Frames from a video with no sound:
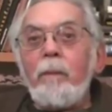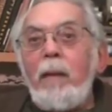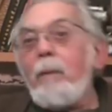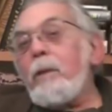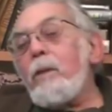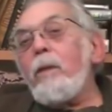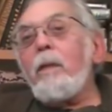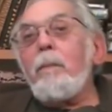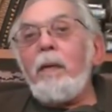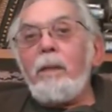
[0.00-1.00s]
Now we're
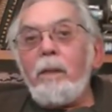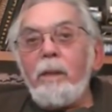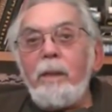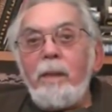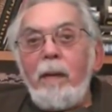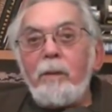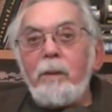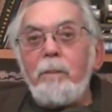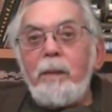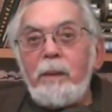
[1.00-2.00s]
talking about
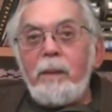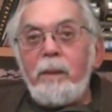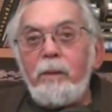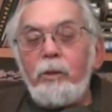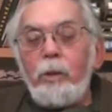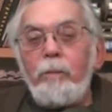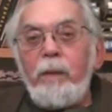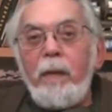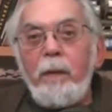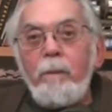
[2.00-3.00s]
30,000 BC in
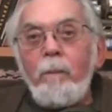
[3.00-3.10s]
Chauvet.